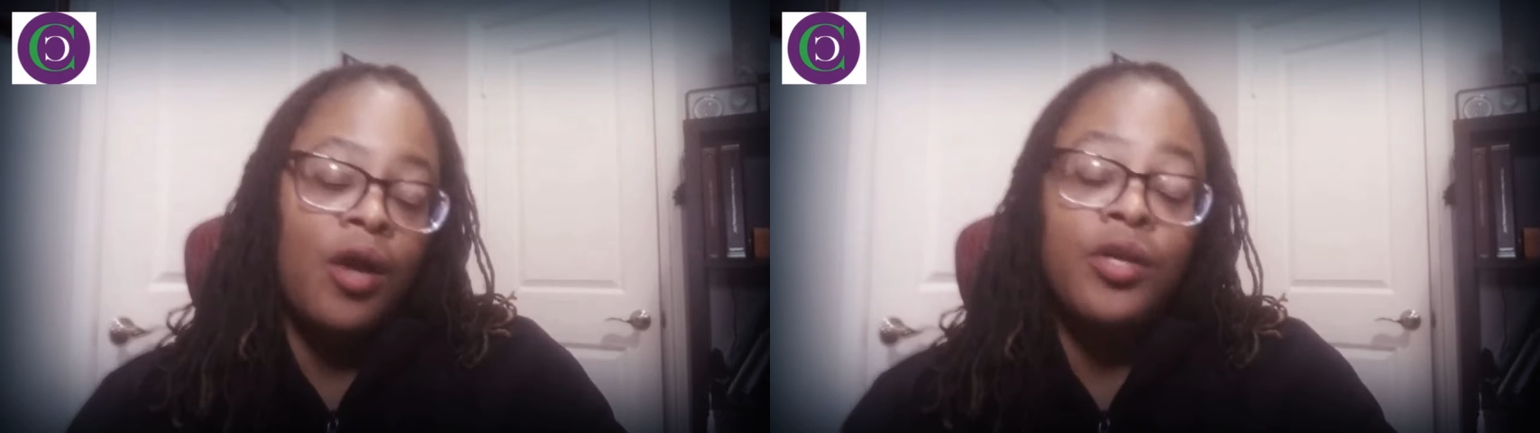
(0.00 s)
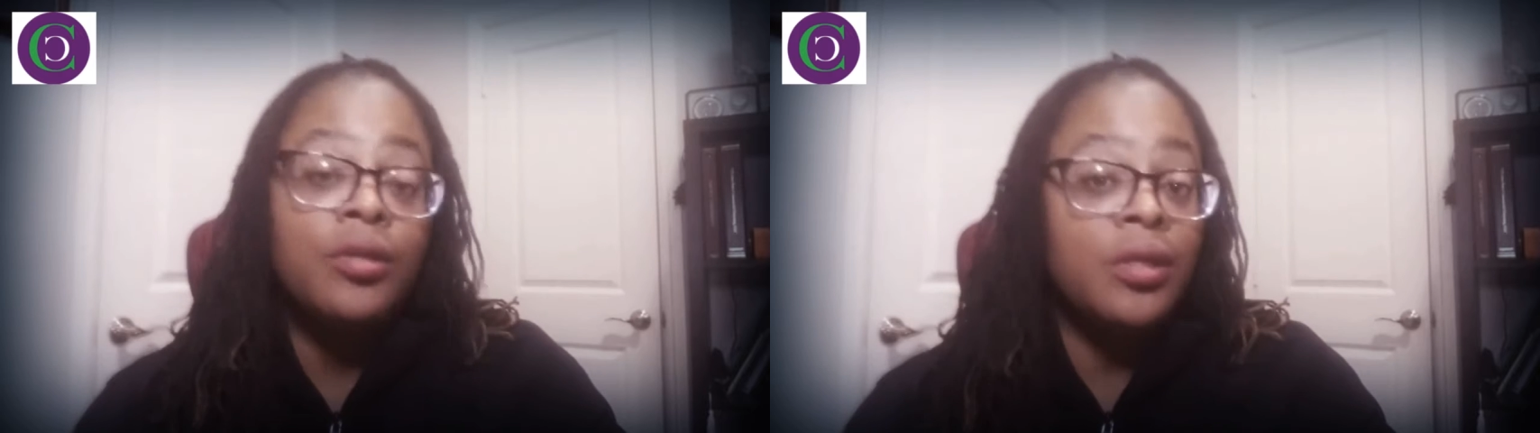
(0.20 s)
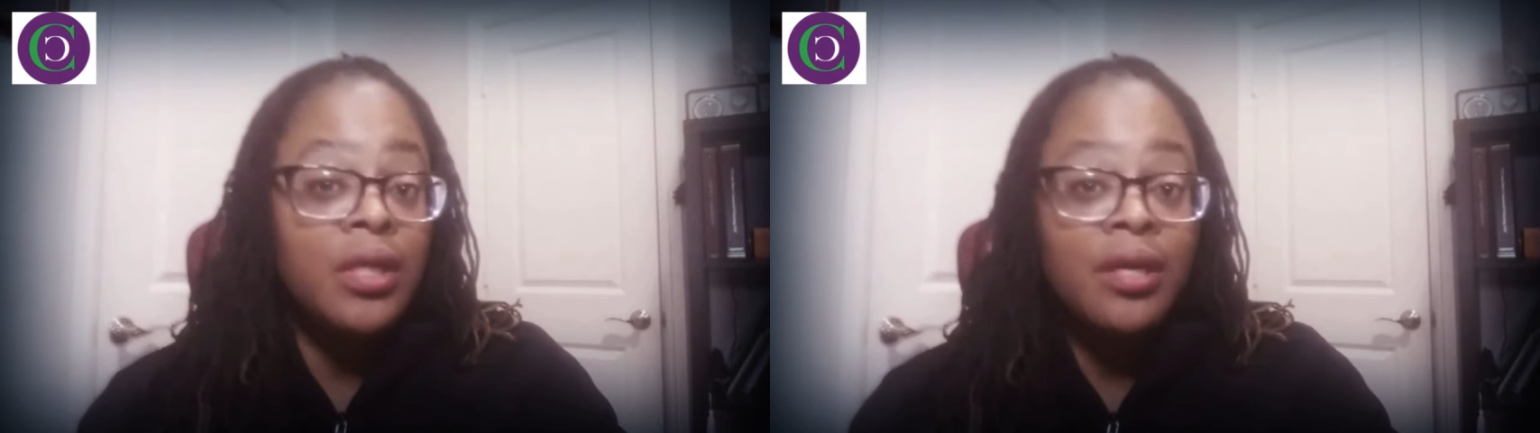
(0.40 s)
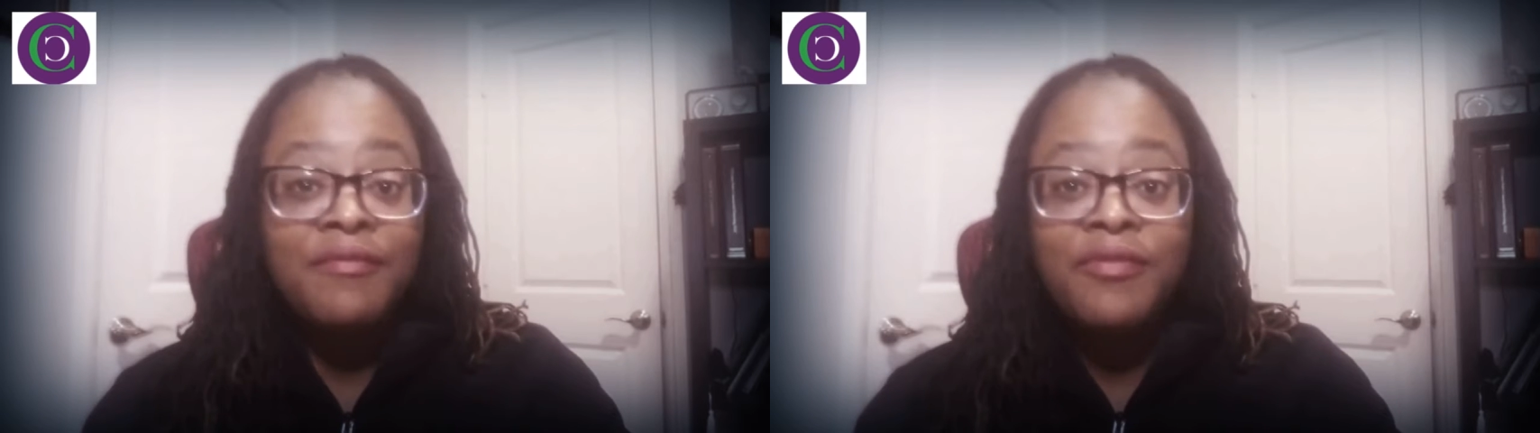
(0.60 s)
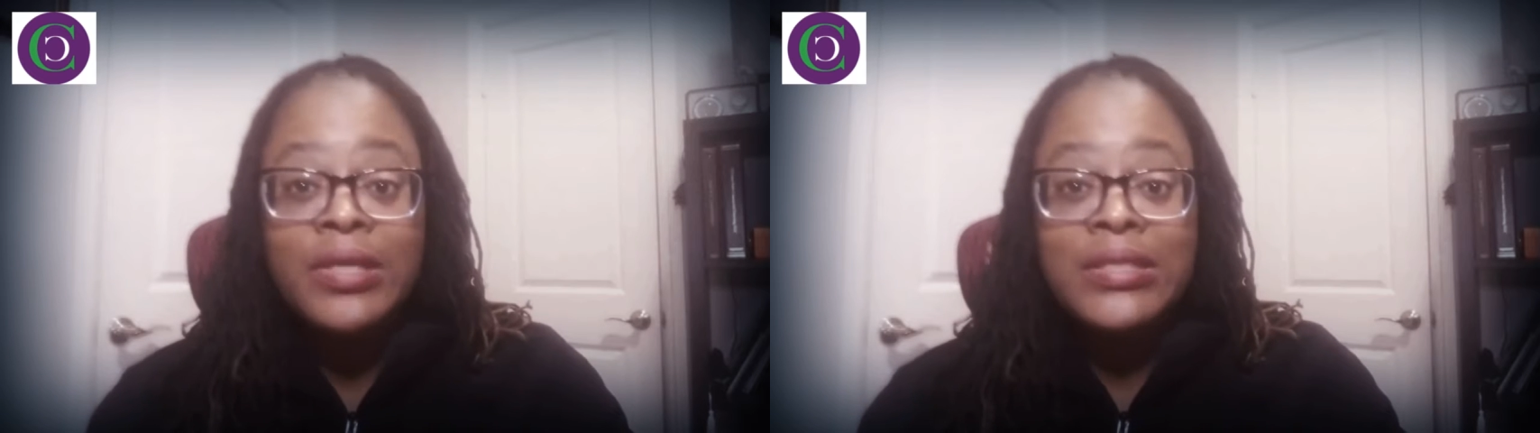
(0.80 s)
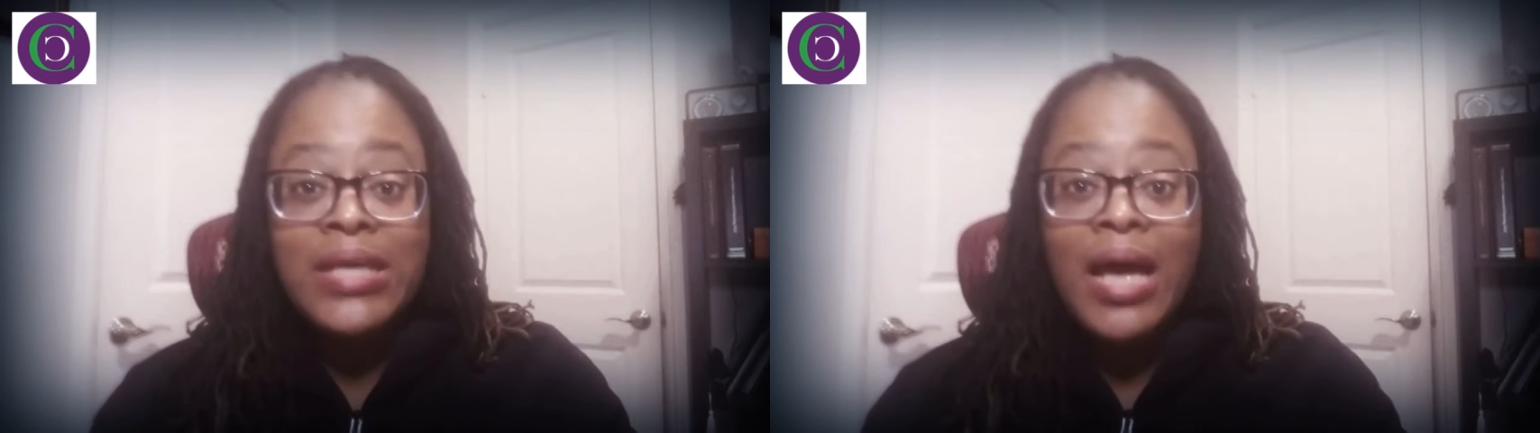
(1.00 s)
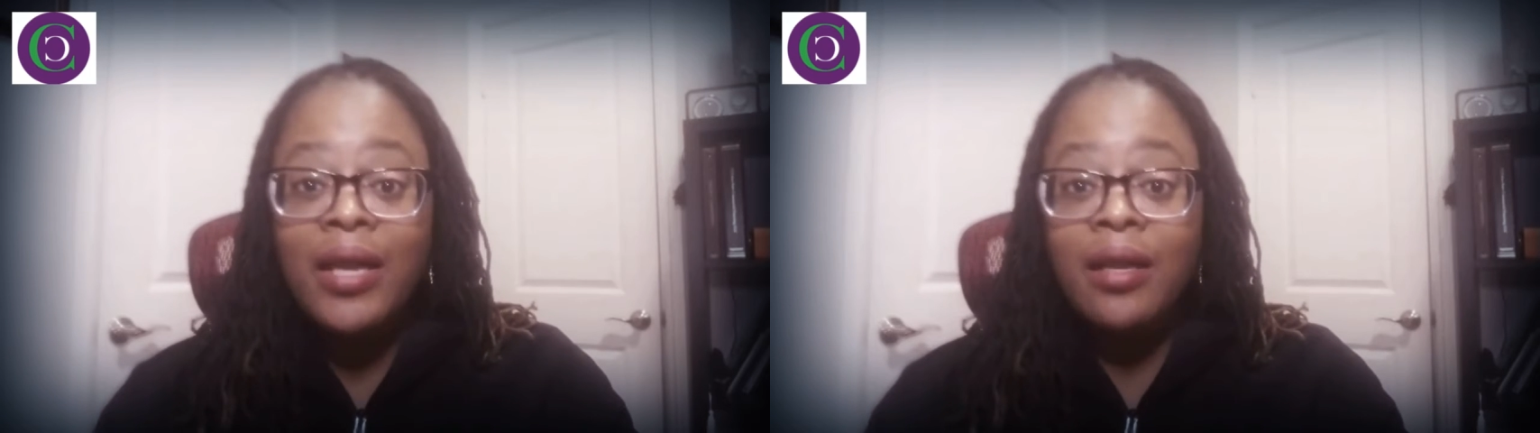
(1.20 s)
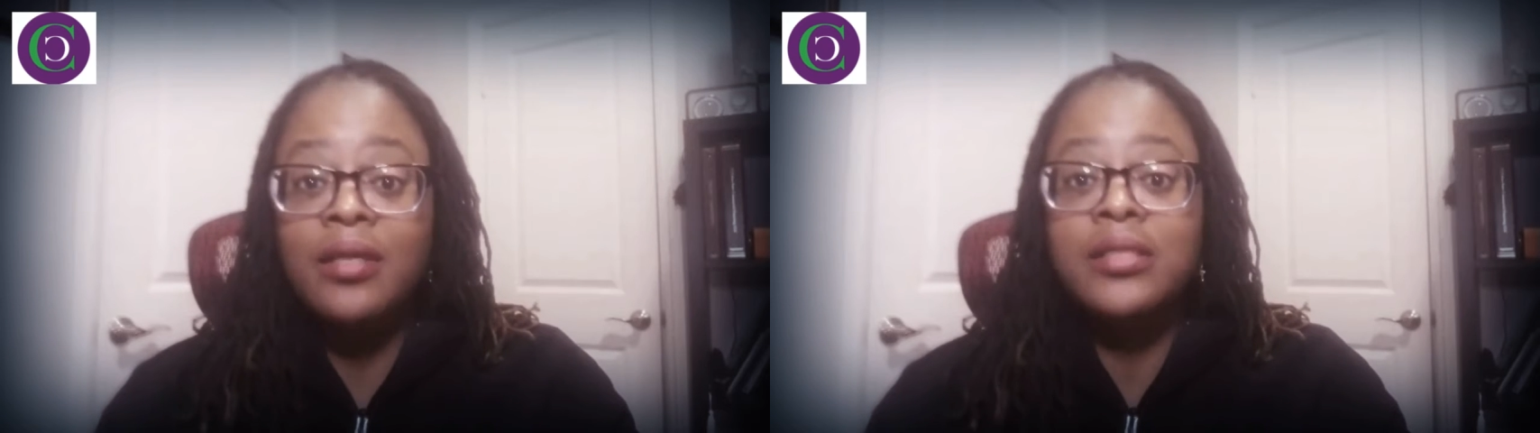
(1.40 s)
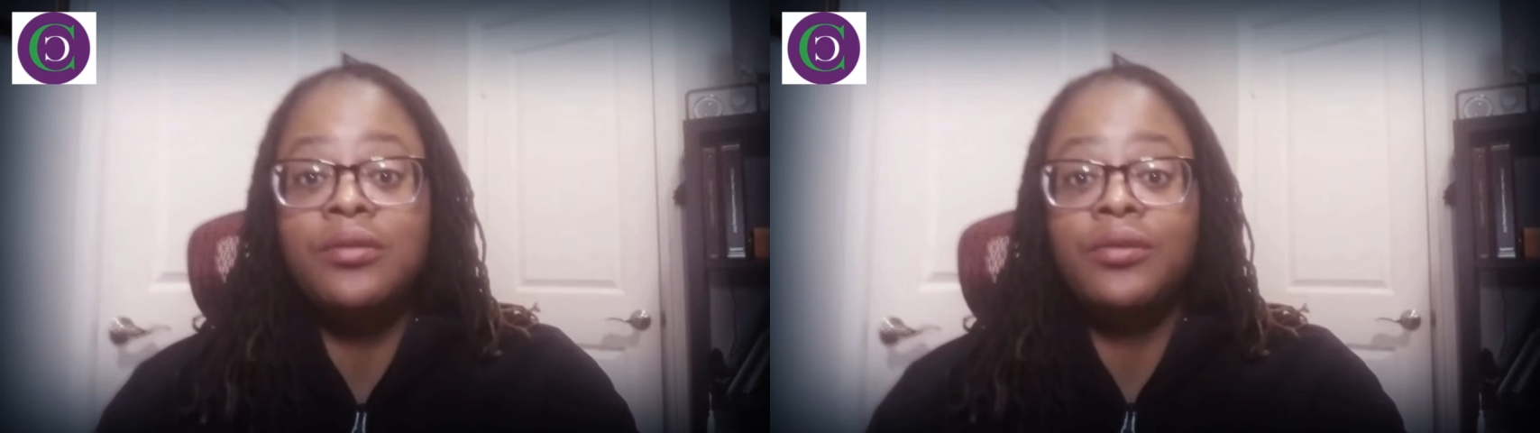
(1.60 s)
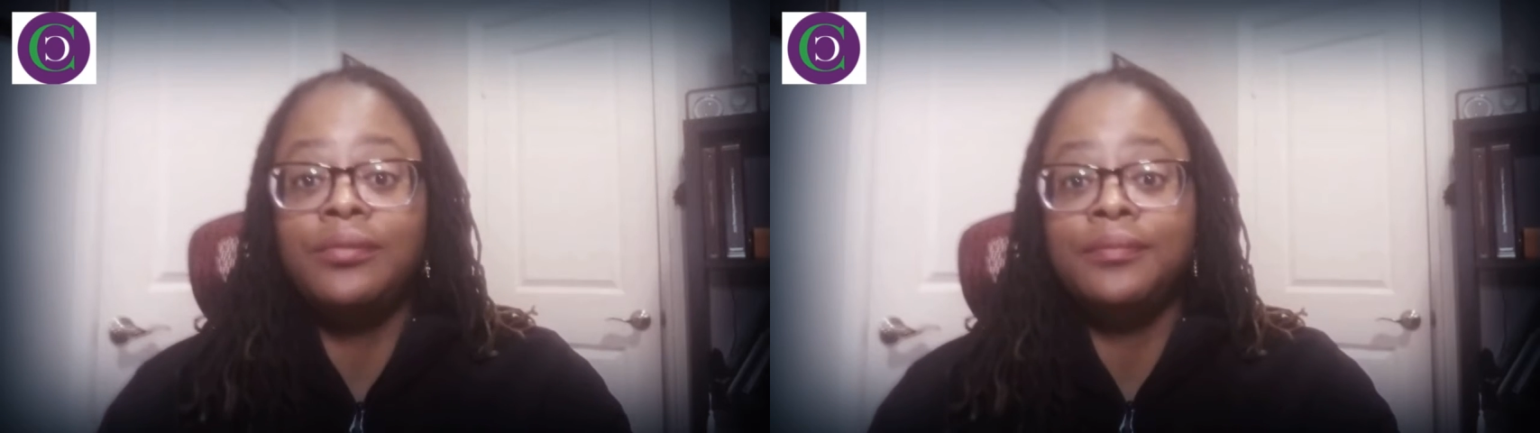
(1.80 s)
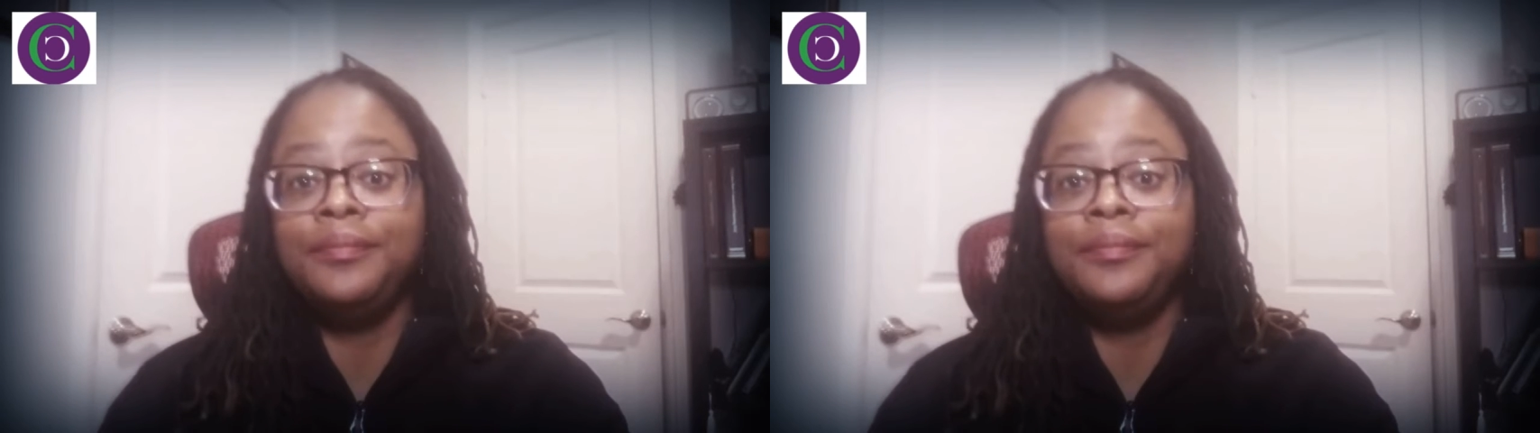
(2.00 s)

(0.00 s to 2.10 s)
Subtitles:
Are you looking for a side hustle?